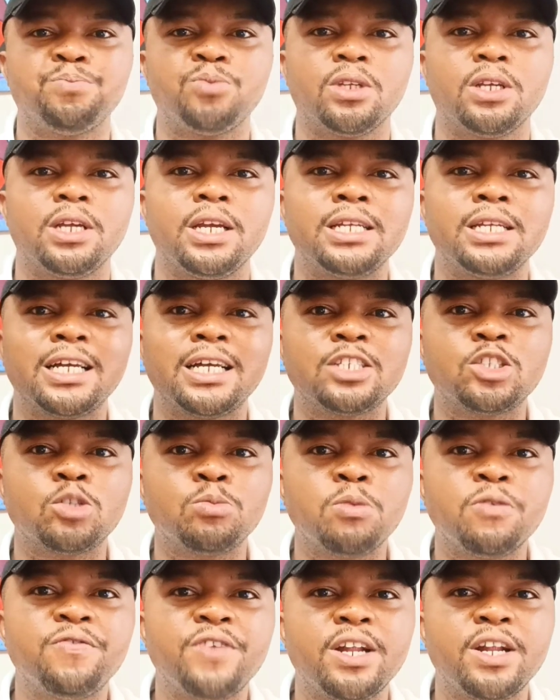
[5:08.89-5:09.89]
It has to be
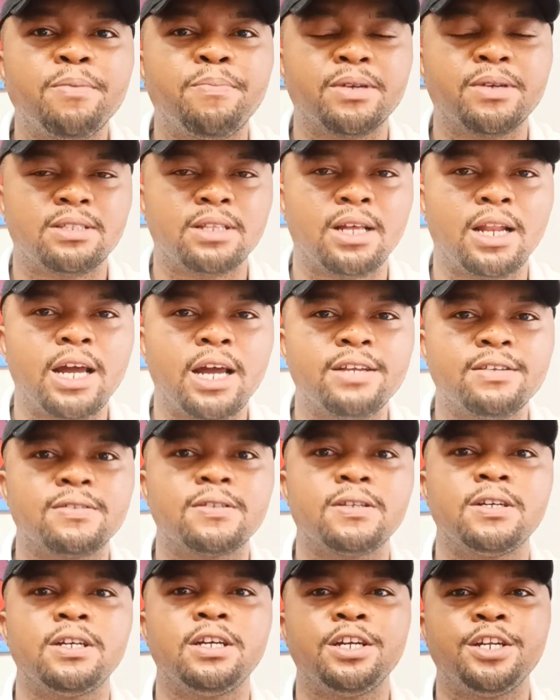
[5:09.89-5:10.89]
very personalized.
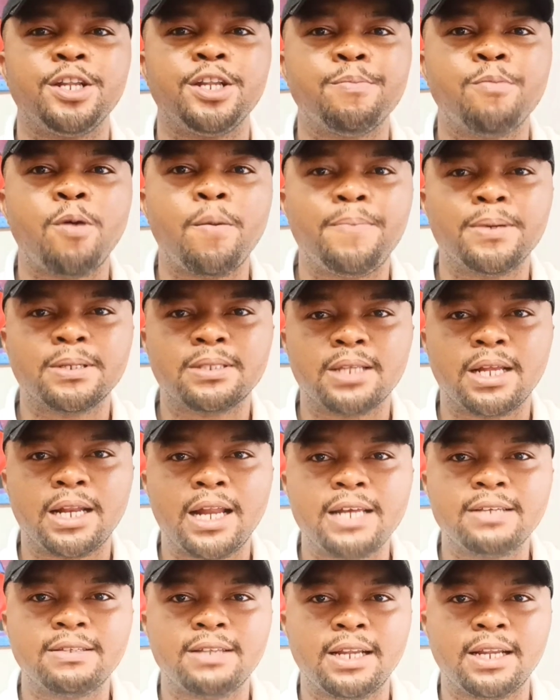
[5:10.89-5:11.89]
The more
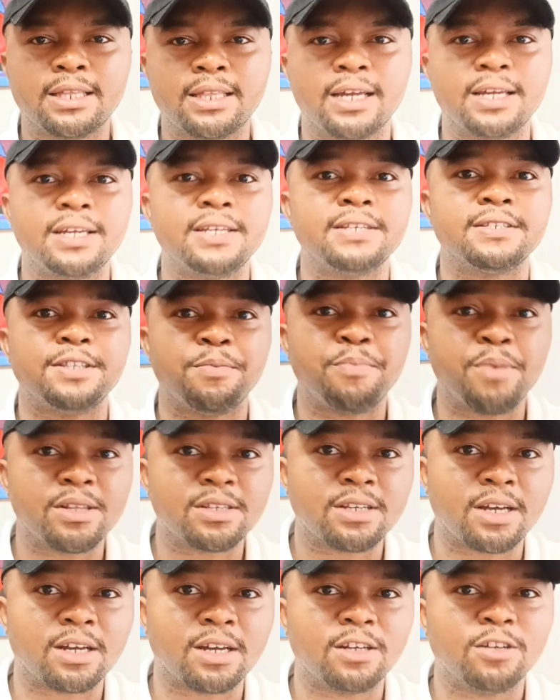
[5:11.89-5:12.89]
personalized the letter is, the better.